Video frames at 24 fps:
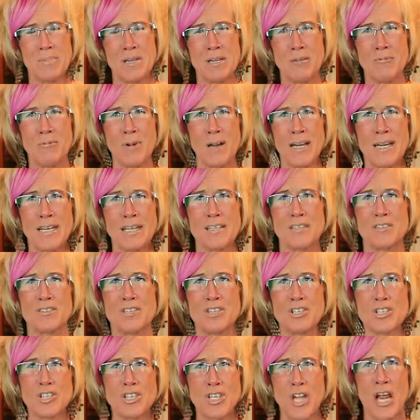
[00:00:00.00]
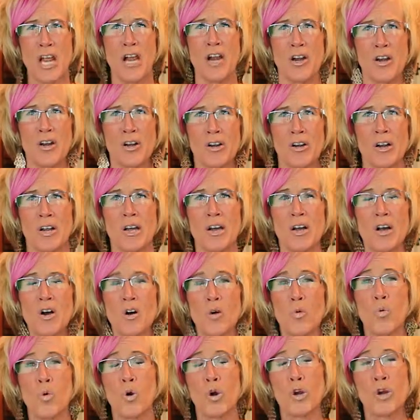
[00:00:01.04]
Be ready to share.
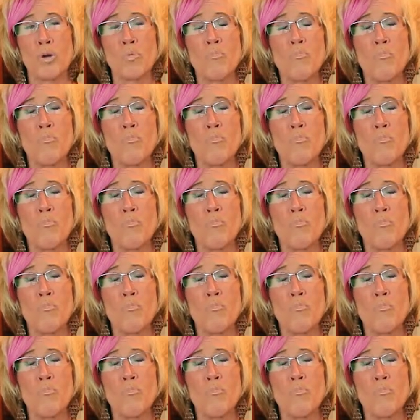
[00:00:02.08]
Work